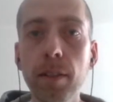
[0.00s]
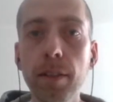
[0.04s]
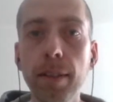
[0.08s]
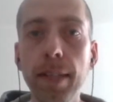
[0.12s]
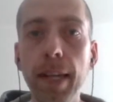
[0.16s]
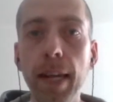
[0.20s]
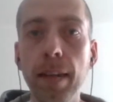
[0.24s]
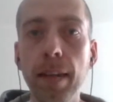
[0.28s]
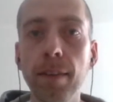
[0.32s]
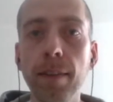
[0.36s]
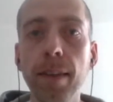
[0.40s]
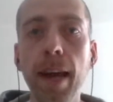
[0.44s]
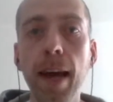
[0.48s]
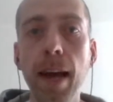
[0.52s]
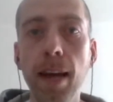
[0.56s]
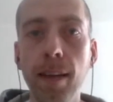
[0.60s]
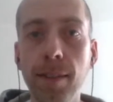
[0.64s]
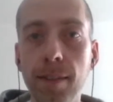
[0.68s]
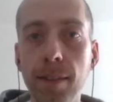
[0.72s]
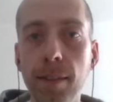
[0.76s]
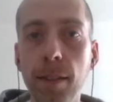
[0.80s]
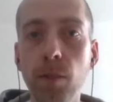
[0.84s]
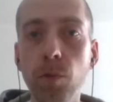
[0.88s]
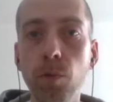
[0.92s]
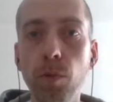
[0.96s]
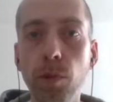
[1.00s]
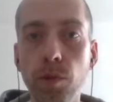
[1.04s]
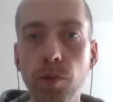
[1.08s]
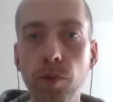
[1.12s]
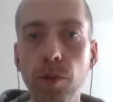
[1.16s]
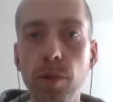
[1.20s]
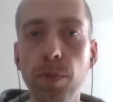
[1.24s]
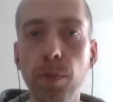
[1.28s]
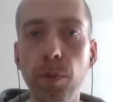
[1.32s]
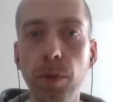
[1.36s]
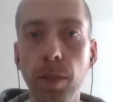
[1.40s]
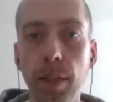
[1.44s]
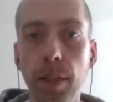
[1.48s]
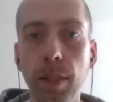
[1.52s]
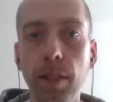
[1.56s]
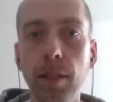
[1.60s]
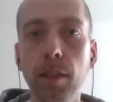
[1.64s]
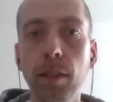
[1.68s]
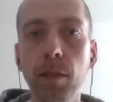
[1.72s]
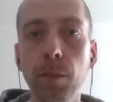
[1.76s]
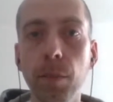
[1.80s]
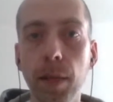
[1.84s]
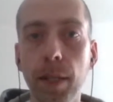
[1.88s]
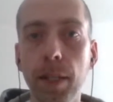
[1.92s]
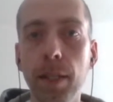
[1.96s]
that asset, which is
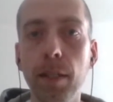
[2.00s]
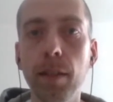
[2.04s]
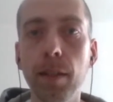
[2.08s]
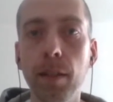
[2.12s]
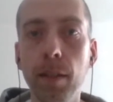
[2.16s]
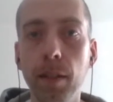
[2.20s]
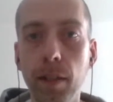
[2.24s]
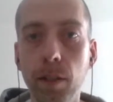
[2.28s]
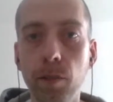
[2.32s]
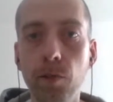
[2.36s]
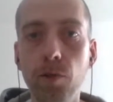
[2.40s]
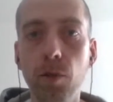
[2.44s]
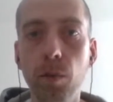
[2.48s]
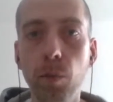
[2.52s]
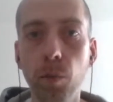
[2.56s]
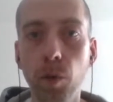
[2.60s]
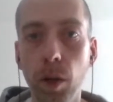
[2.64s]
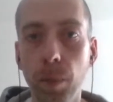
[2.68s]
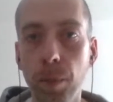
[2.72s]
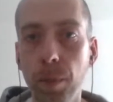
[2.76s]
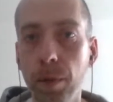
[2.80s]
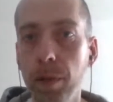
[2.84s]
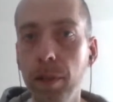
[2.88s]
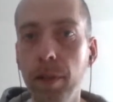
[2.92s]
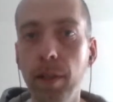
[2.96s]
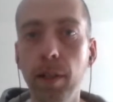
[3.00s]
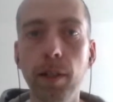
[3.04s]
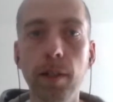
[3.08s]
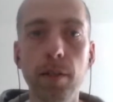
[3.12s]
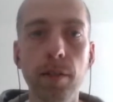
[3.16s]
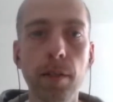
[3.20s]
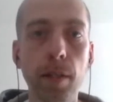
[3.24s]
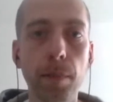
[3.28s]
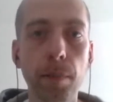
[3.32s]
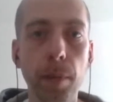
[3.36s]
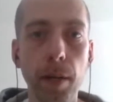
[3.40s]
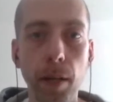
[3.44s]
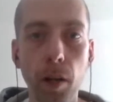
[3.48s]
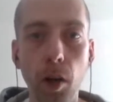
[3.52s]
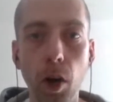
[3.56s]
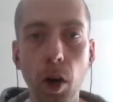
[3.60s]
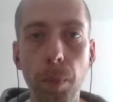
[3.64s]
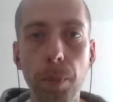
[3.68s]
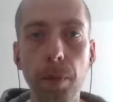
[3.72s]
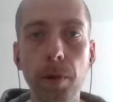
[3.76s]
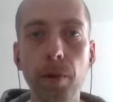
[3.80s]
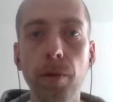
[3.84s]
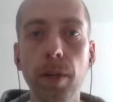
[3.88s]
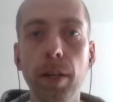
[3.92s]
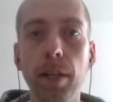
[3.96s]
protected by intellectual property, let's say by
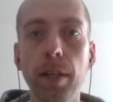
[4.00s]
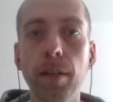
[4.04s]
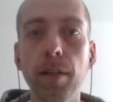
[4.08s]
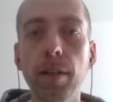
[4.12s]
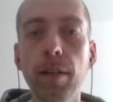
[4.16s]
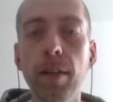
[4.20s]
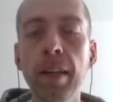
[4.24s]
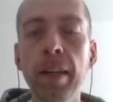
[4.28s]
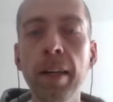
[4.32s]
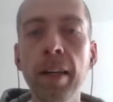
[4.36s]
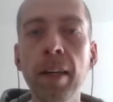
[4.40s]
copyright